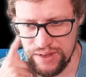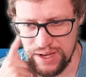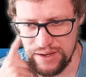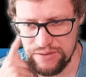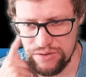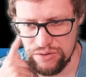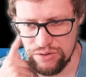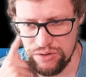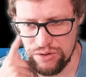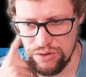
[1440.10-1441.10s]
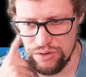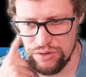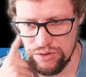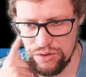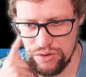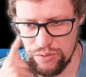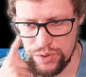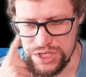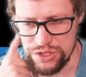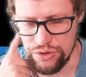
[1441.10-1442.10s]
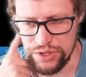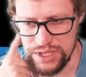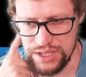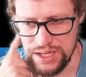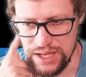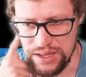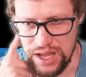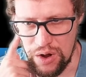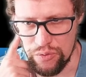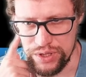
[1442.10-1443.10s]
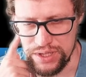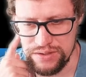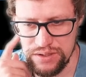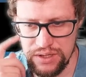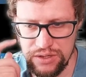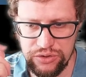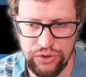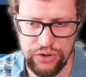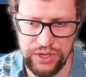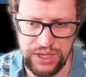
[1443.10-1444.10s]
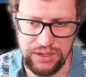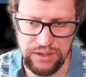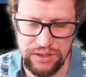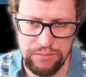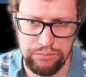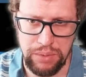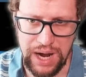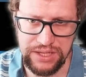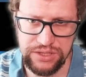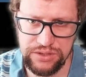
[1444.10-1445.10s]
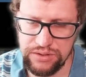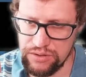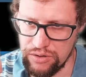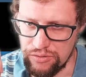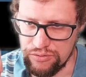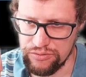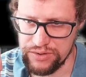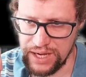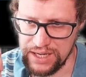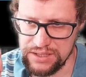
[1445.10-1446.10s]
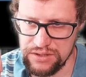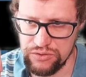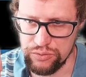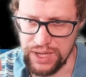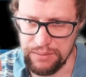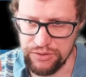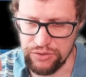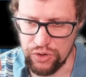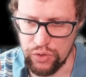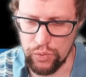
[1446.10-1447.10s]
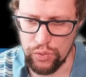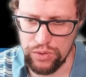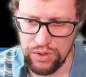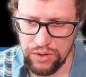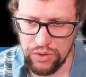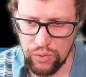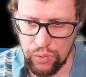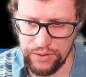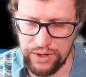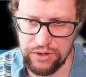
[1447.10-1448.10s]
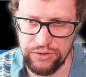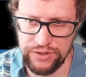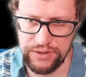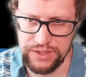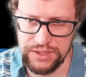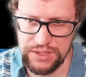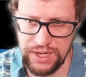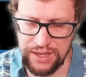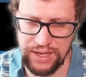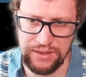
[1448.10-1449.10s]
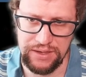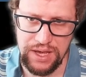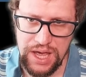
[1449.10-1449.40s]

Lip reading: length, which is 13, and then now read 13 bytes of text to be able to know what our content is. And then